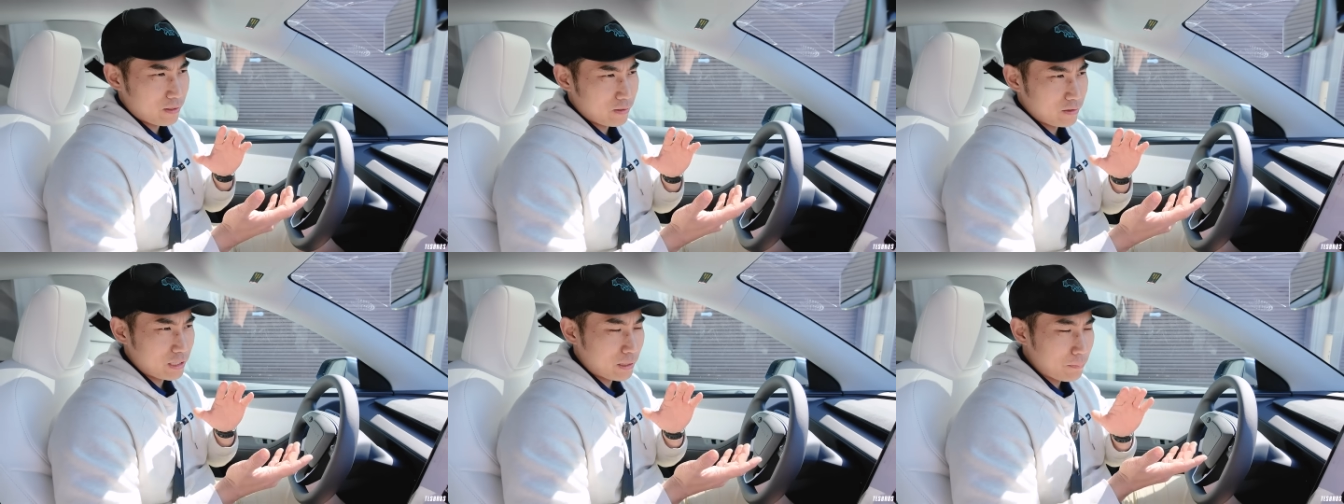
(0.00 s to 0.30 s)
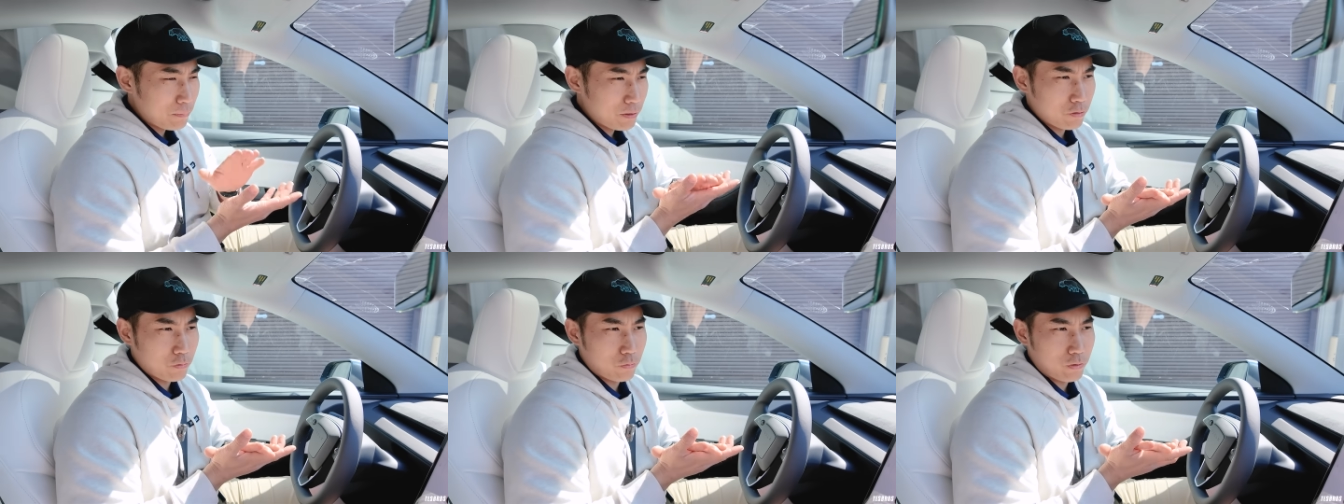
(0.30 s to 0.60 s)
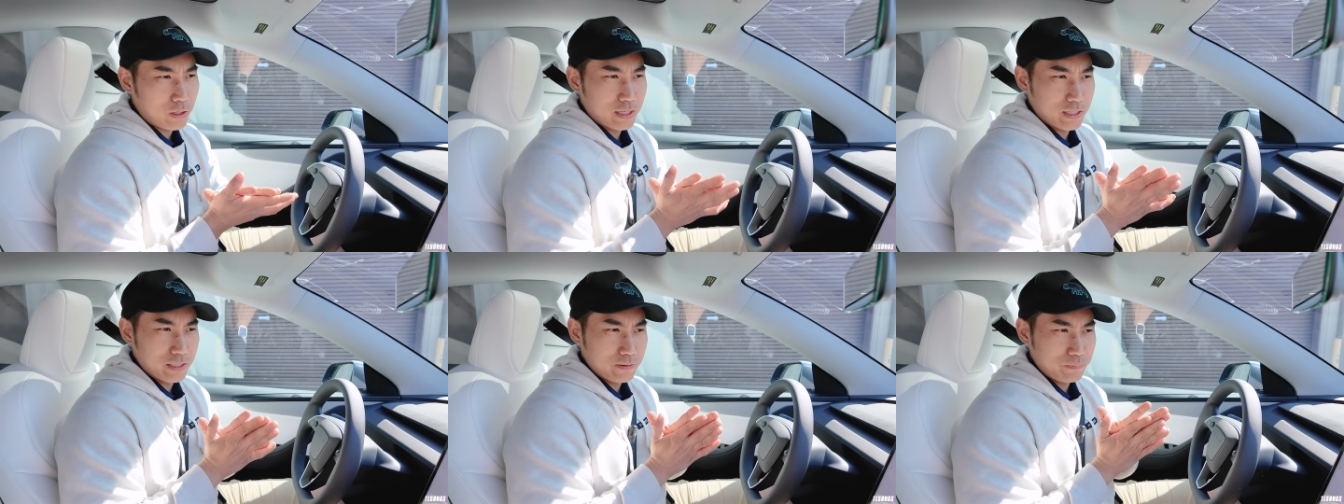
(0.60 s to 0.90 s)
Number
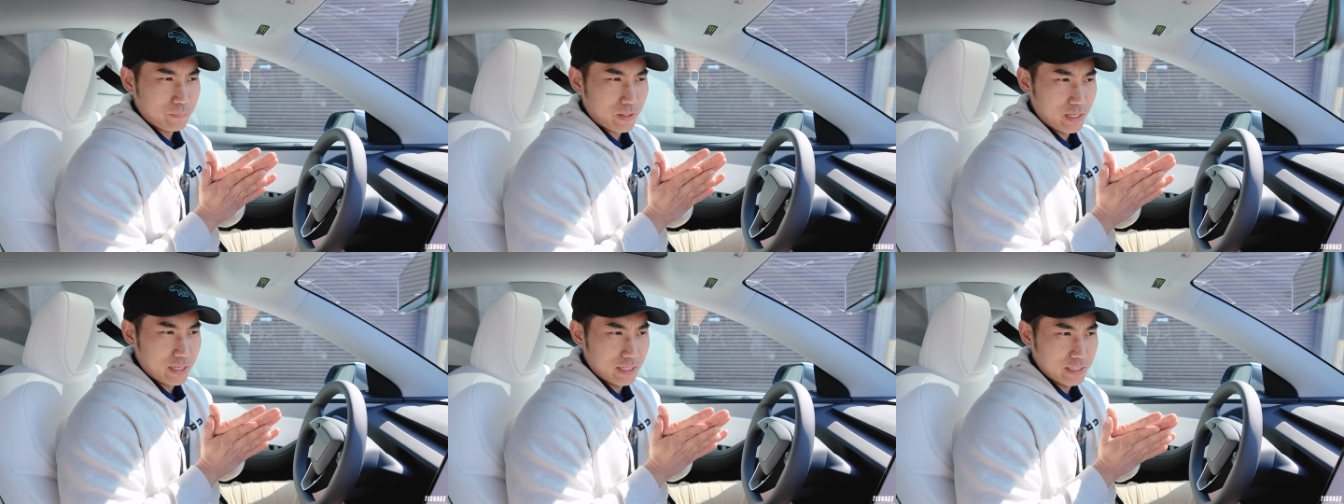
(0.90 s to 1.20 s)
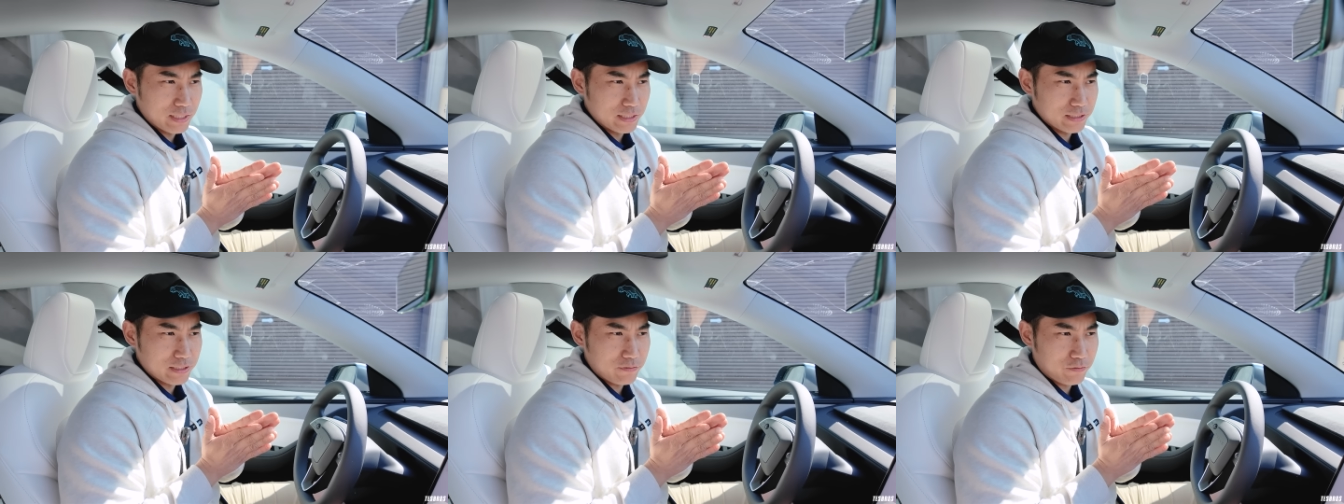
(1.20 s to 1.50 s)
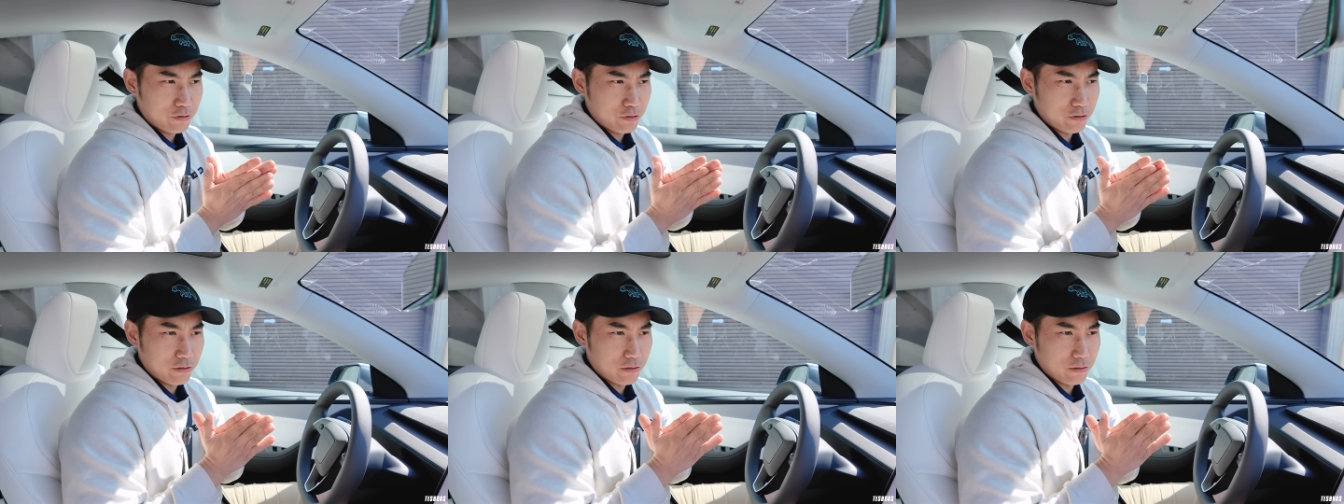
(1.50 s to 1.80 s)
one is
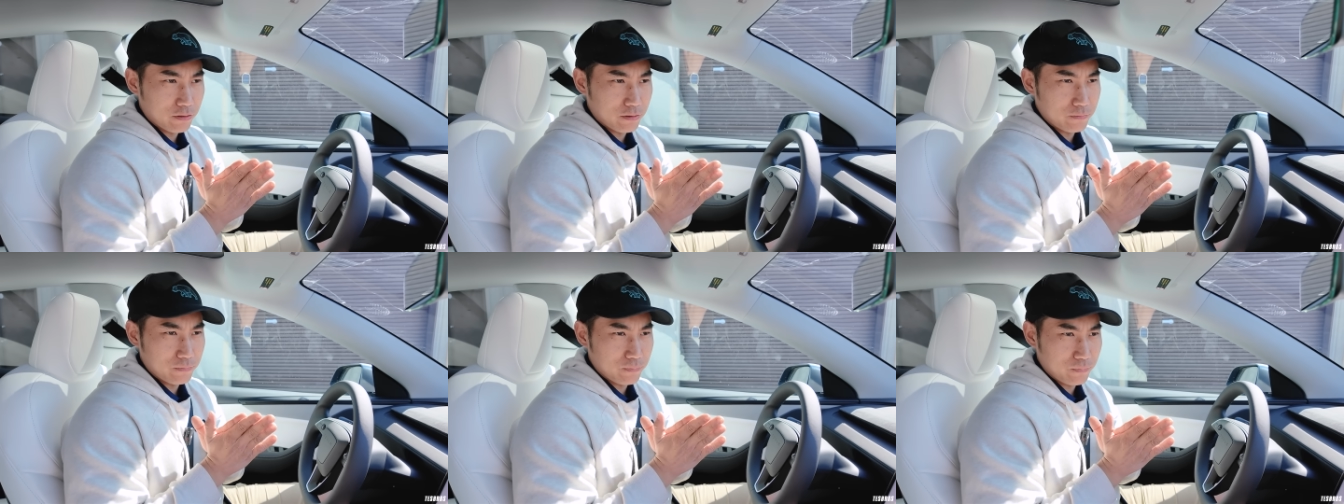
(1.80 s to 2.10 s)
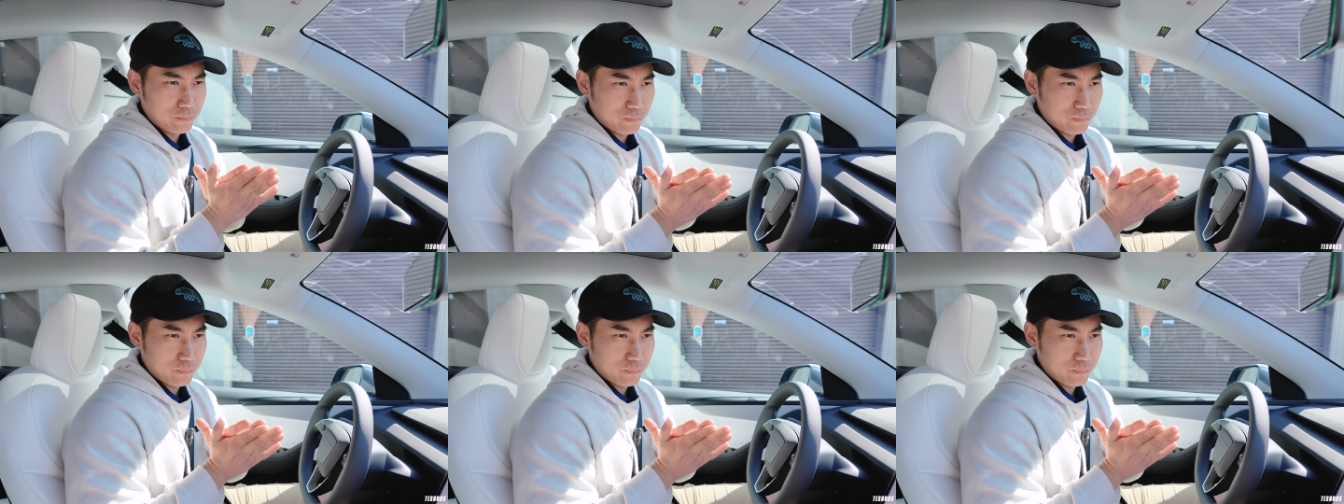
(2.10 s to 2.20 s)
for,